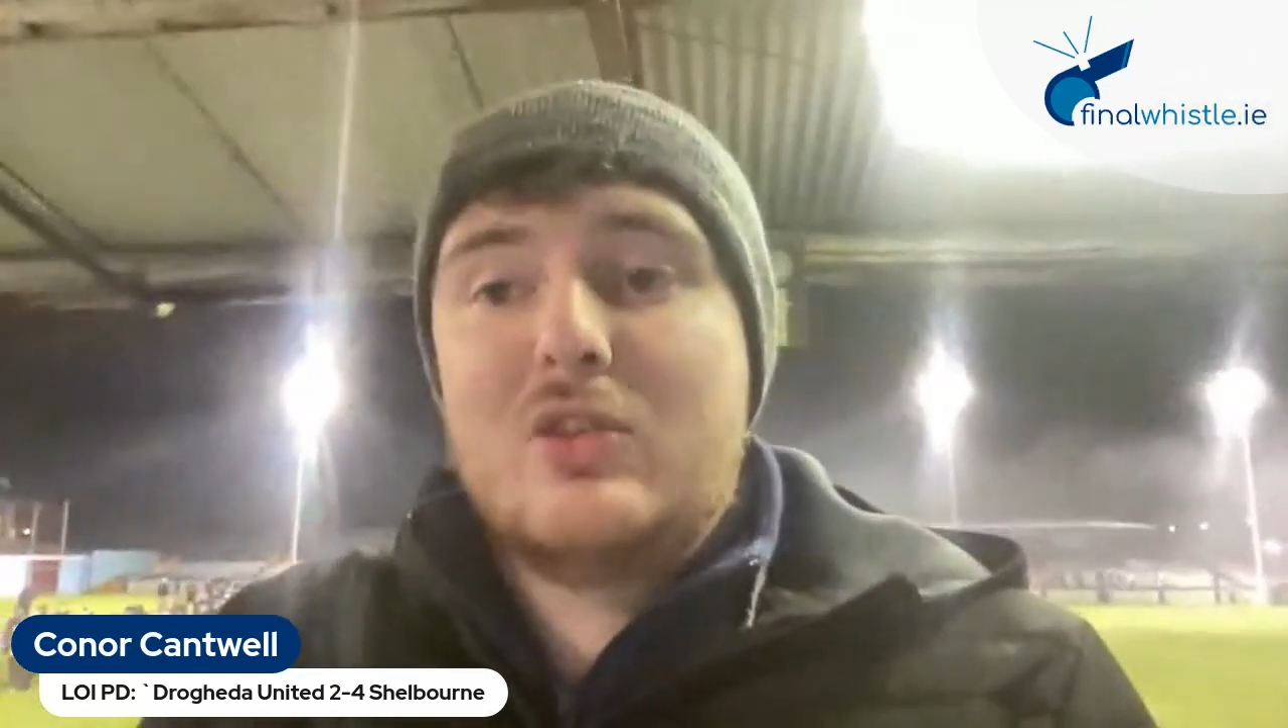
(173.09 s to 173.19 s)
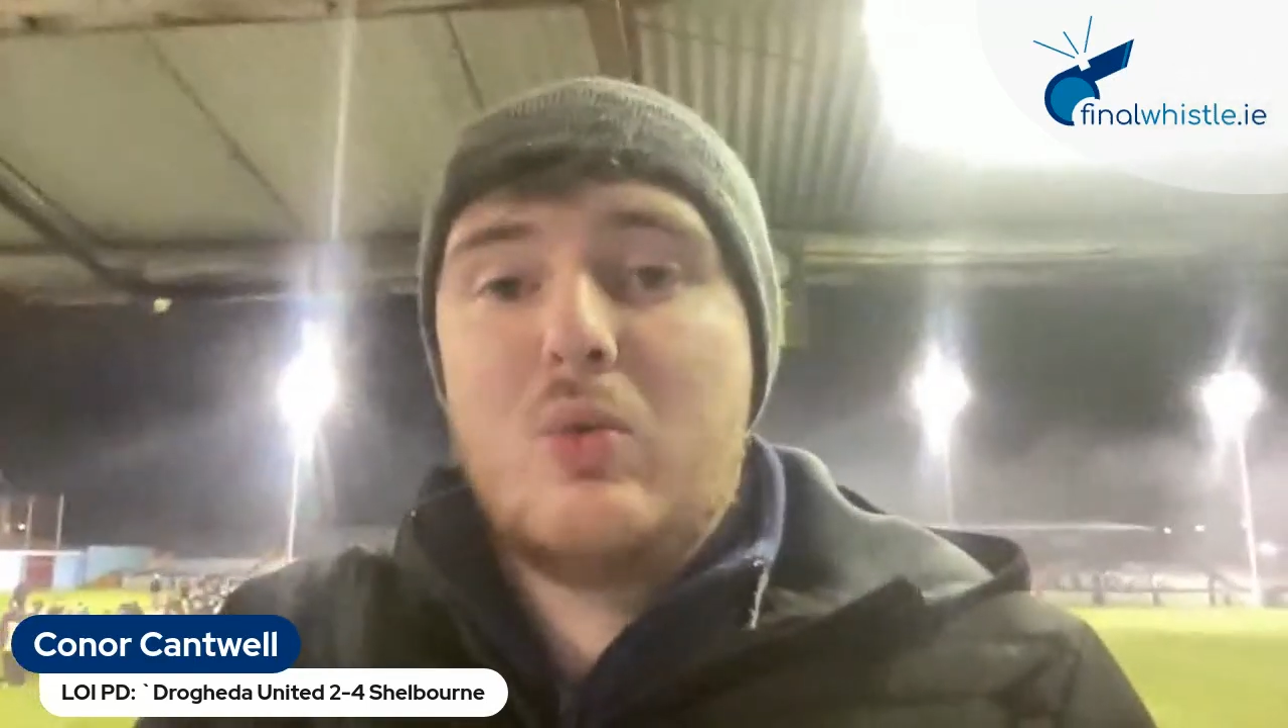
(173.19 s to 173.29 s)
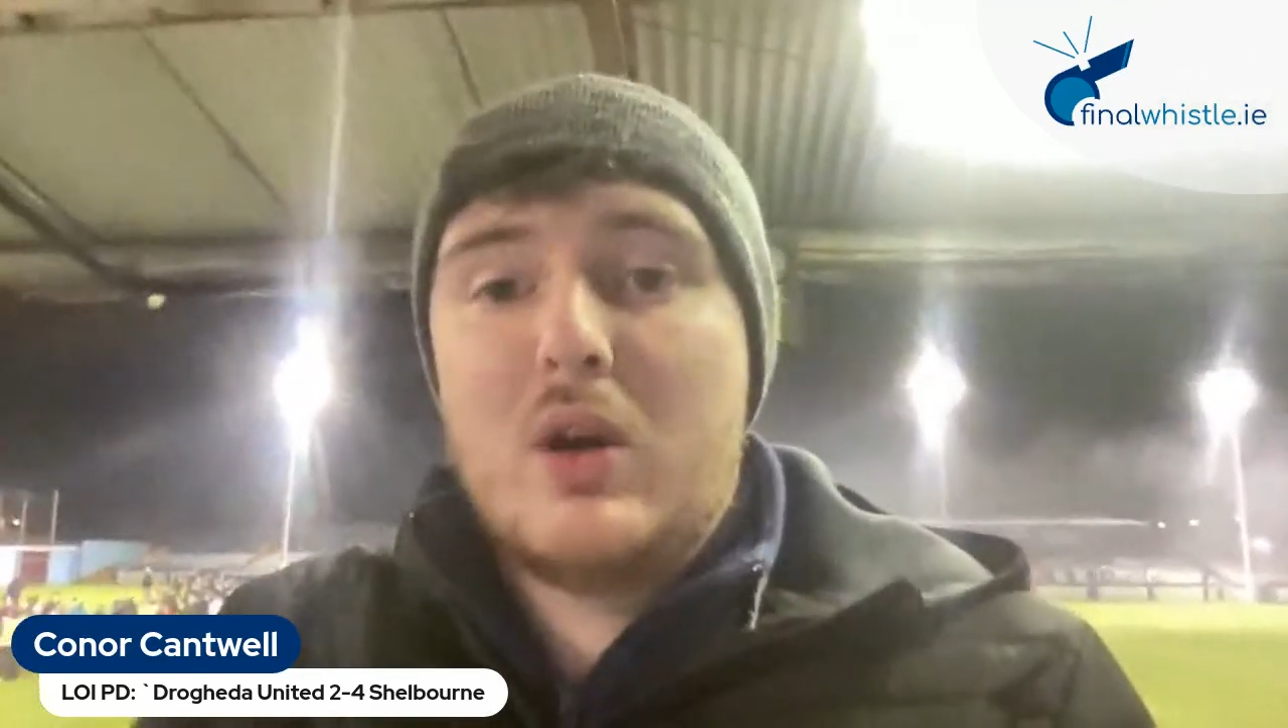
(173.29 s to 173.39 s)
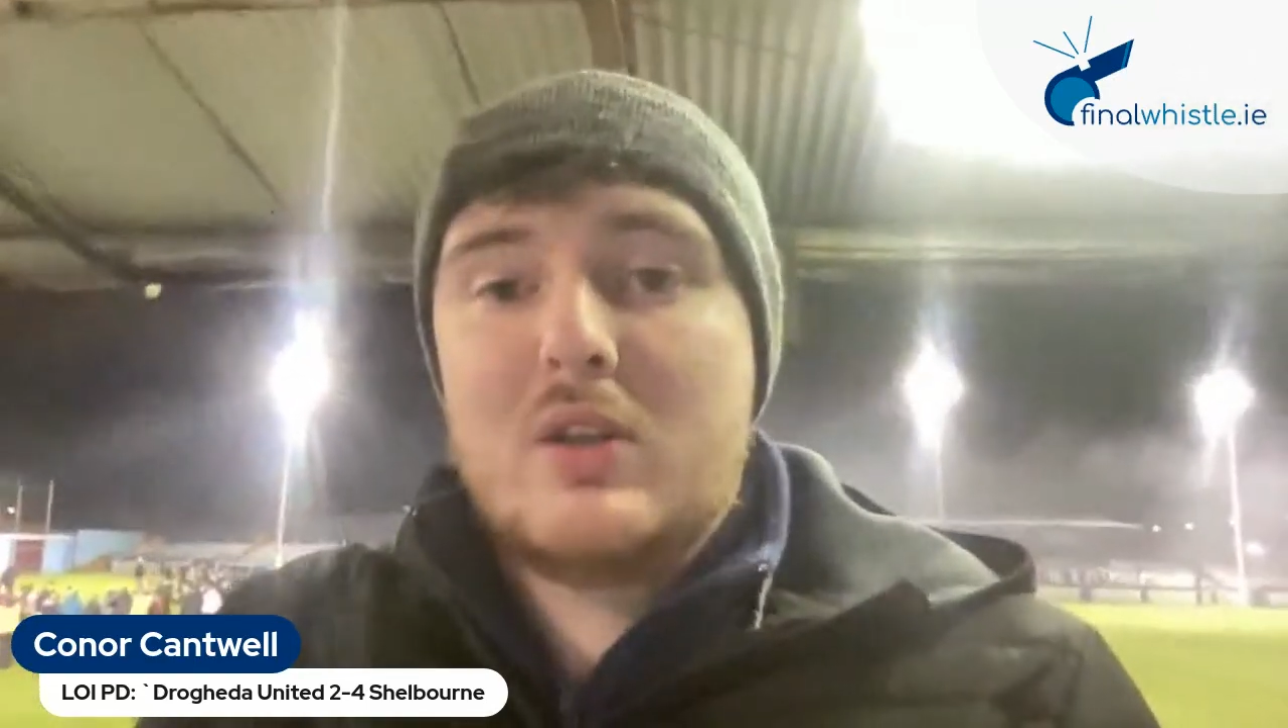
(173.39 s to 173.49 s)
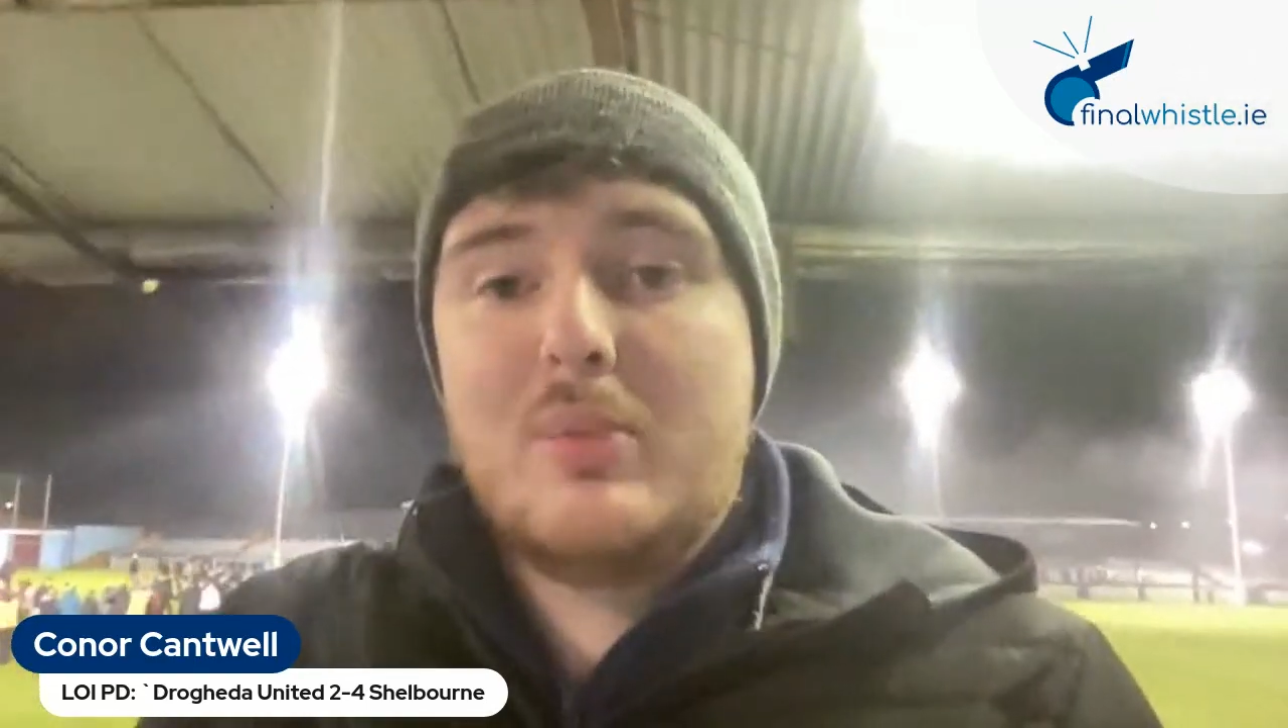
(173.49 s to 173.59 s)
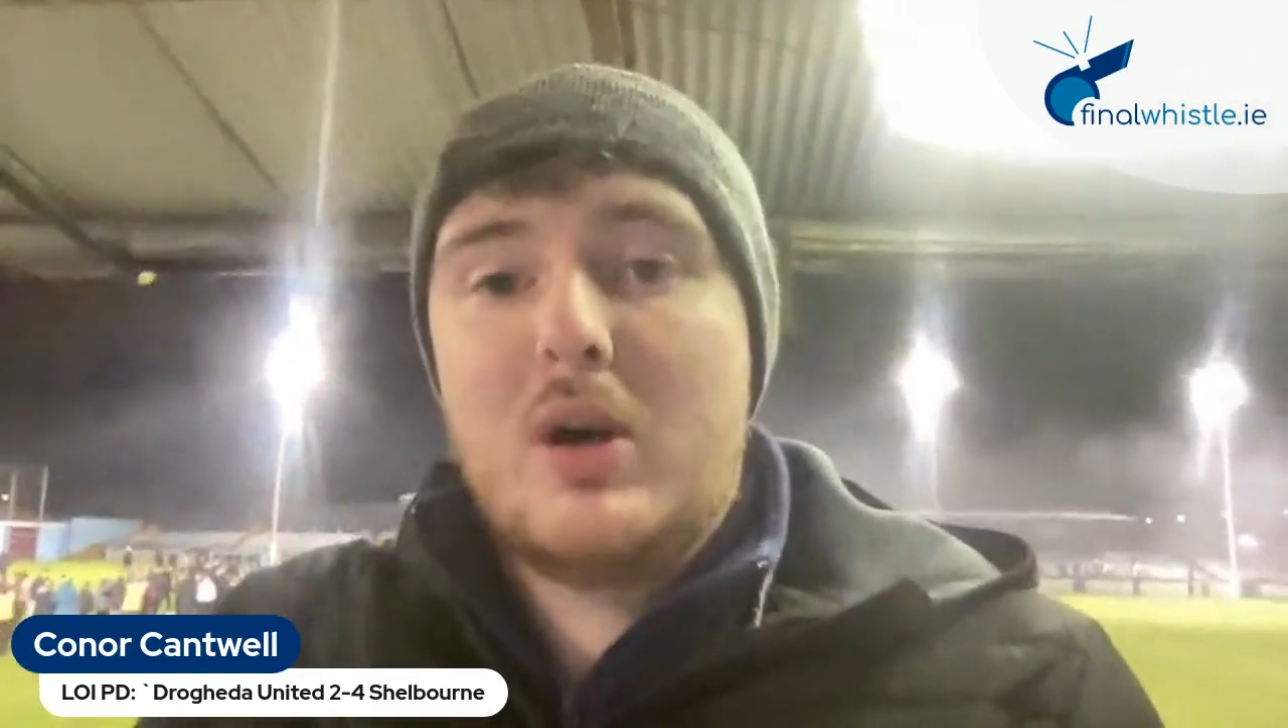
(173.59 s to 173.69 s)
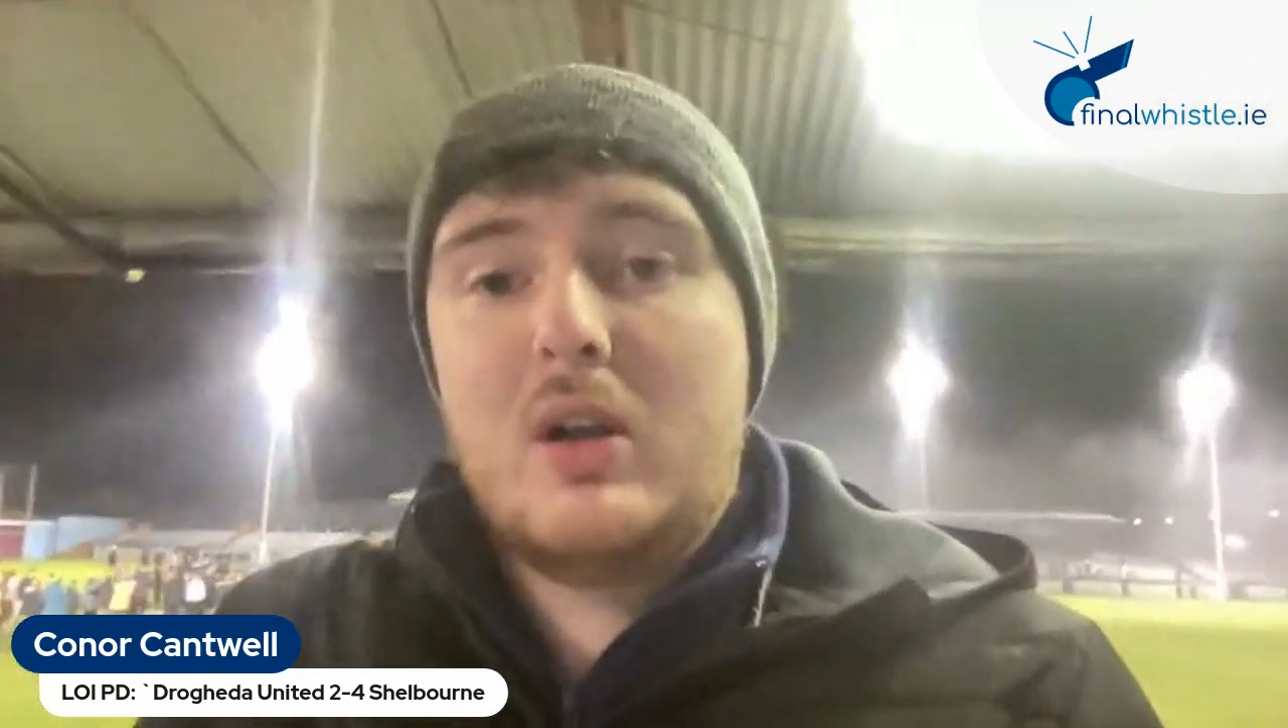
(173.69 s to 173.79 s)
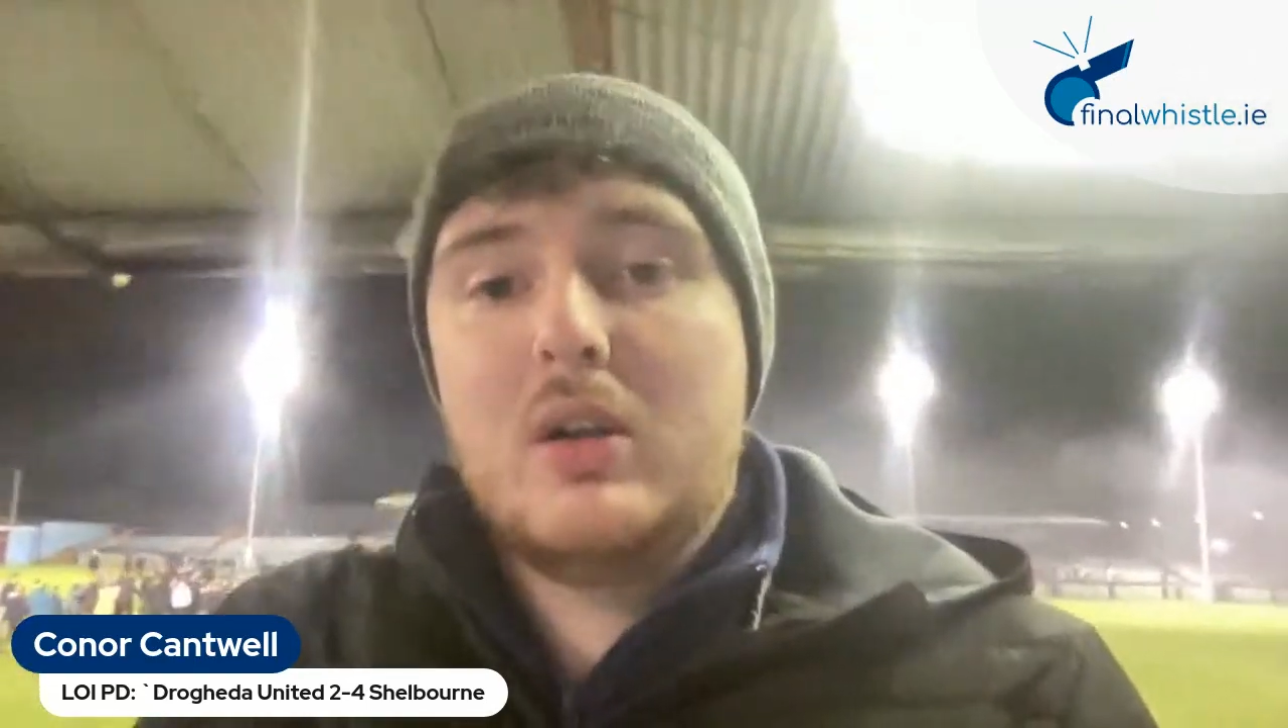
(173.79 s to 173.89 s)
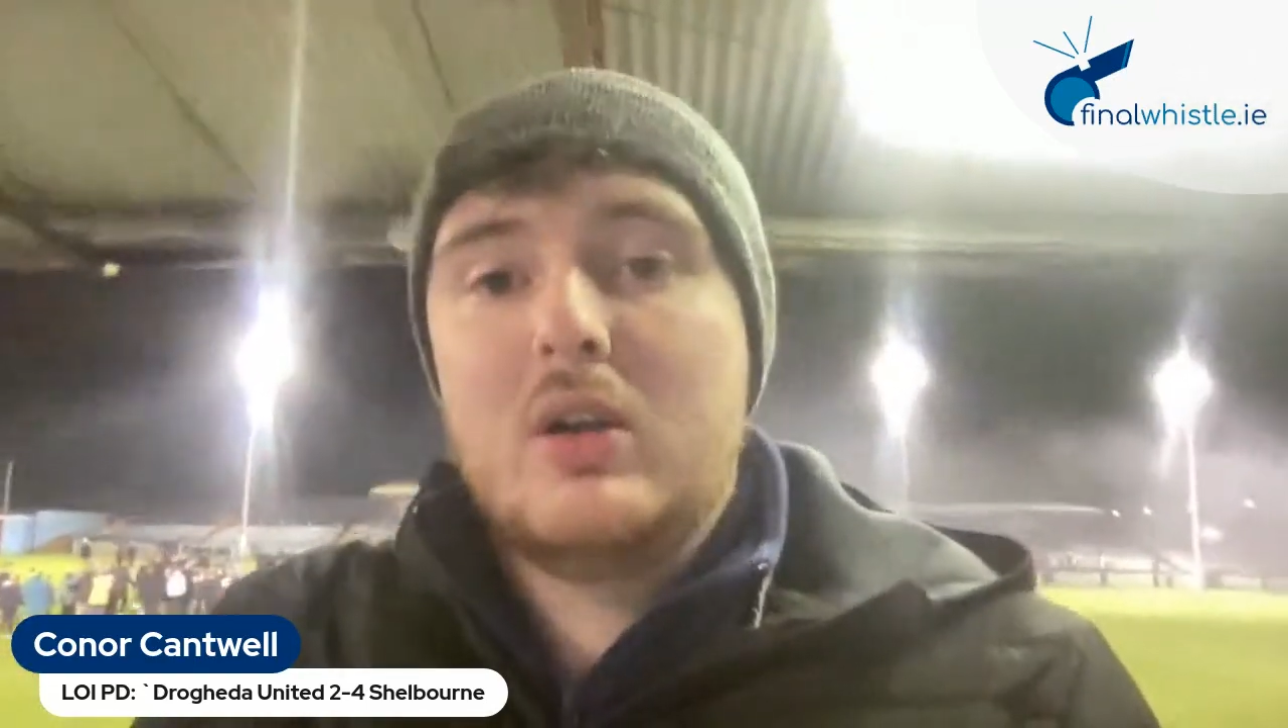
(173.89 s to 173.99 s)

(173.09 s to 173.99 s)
to work the ball